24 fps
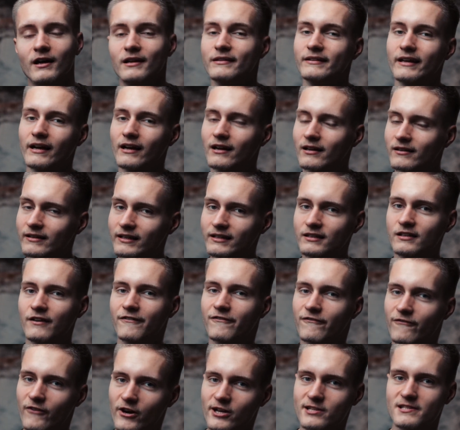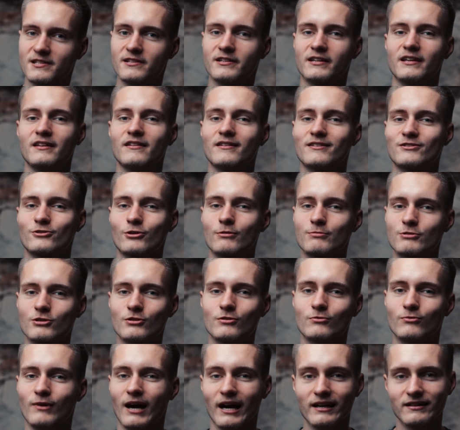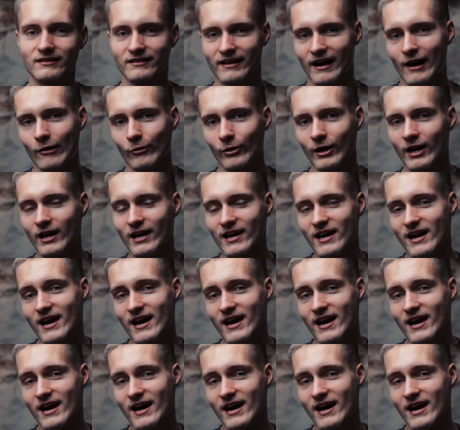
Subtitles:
then click the first link in the description right now,